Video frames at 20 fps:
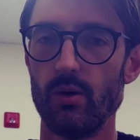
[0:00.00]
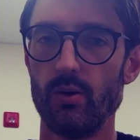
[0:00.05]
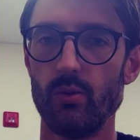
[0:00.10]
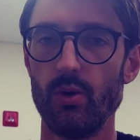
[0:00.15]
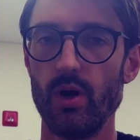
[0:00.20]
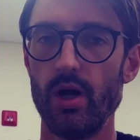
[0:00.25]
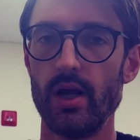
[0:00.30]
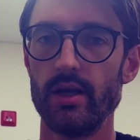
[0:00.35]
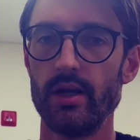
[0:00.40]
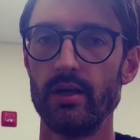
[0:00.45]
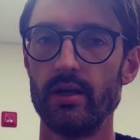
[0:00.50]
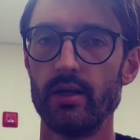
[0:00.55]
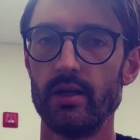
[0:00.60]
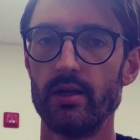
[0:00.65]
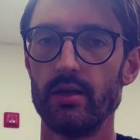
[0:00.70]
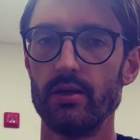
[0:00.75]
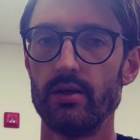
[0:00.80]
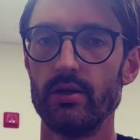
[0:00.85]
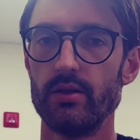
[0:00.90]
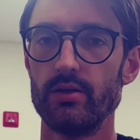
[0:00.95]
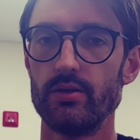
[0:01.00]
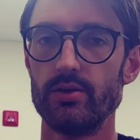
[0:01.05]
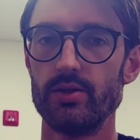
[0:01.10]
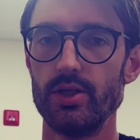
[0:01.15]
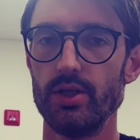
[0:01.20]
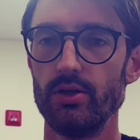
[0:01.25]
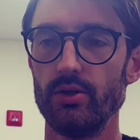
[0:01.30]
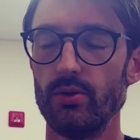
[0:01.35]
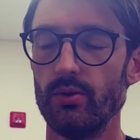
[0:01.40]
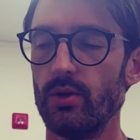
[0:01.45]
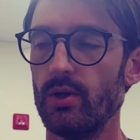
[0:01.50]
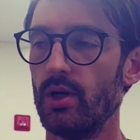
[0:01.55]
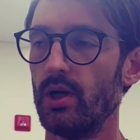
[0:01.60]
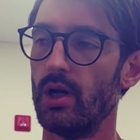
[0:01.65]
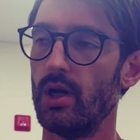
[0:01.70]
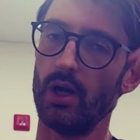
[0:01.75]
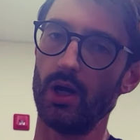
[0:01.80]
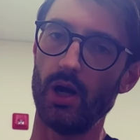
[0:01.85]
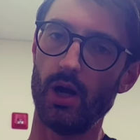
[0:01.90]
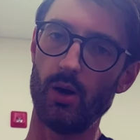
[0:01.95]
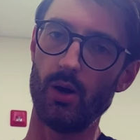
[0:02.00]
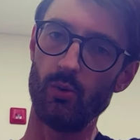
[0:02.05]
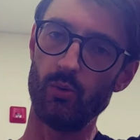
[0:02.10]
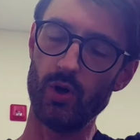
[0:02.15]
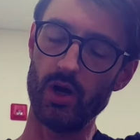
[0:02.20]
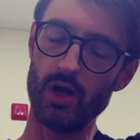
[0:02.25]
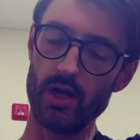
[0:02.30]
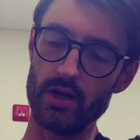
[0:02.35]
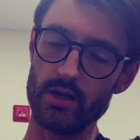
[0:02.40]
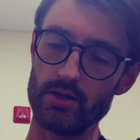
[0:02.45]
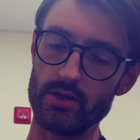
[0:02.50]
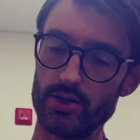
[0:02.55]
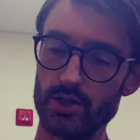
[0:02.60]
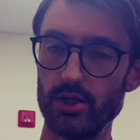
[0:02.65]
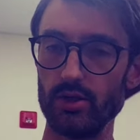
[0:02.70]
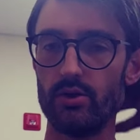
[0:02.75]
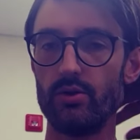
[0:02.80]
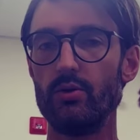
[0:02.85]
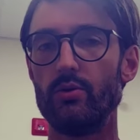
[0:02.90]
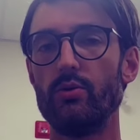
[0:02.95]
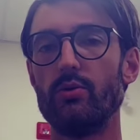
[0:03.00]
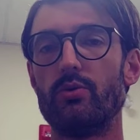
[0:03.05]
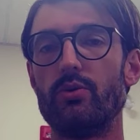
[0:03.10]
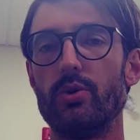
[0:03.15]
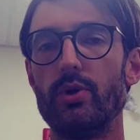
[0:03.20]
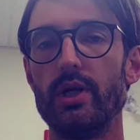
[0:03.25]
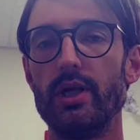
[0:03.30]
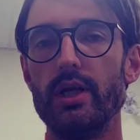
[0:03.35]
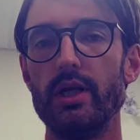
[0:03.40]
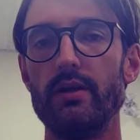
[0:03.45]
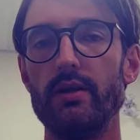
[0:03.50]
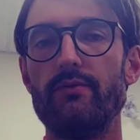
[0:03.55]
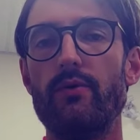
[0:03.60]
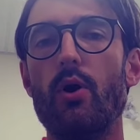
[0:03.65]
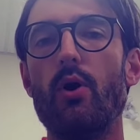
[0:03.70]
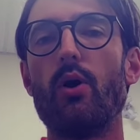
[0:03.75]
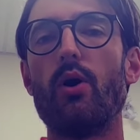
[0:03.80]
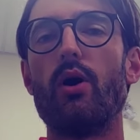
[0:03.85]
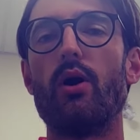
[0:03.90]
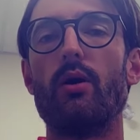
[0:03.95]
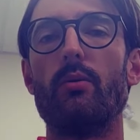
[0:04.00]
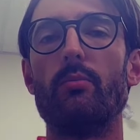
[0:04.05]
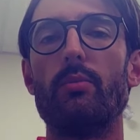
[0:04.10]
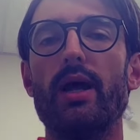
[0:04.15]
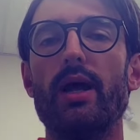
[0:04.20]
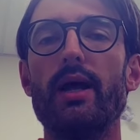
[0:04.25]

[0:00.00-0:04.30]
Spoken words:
1, 2, 1, 2, 3, 4.